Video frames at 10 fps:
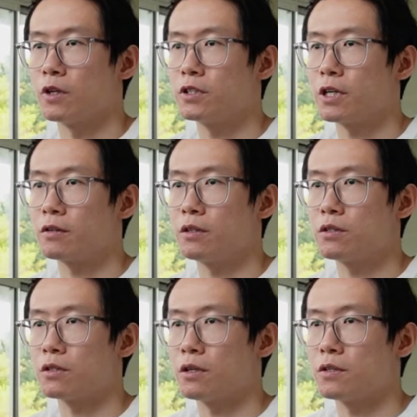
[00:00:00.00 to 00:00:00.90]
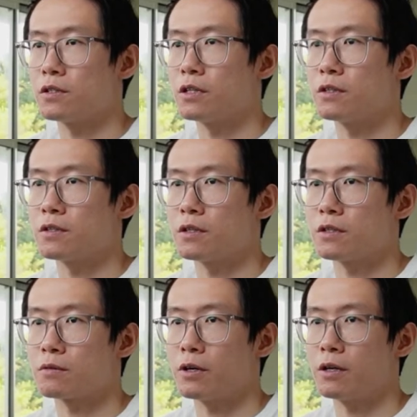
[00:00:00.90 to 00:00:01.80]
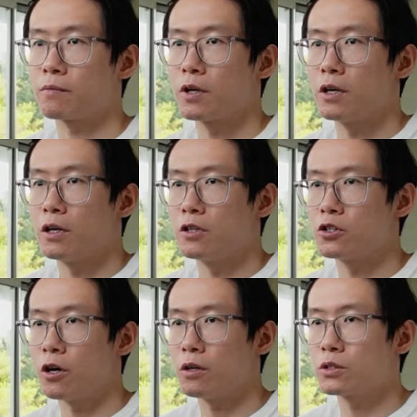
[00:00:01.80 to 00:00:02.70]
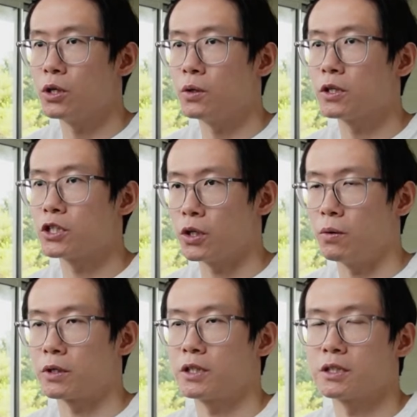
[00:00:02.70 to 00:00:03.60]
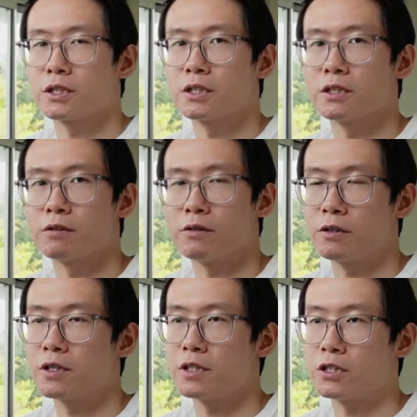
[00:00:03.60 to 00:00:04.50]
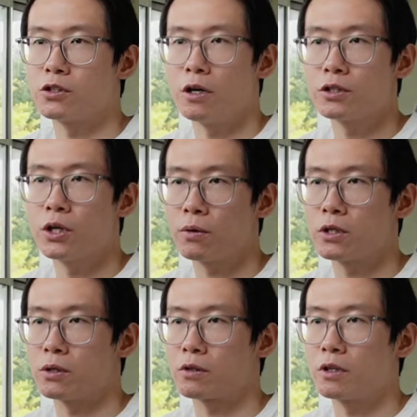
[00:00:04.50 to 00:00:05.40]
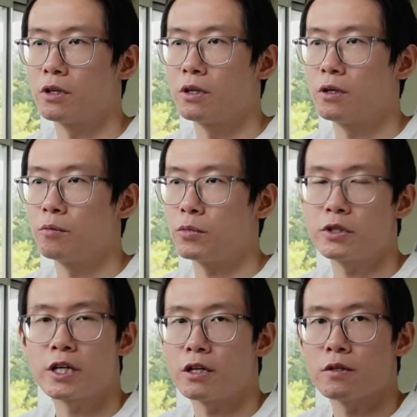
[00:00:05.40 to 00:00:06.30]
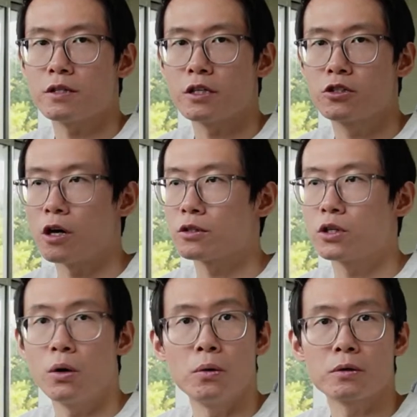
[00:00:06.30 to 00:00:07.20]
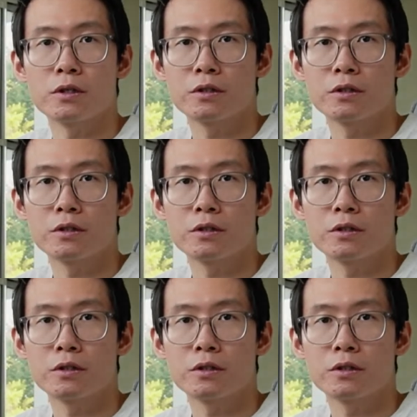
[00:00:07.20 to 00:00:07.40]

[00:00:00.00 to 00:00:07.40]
these sentences, right? John told a joke. right? You can say John told a joke, but you cannot say John told.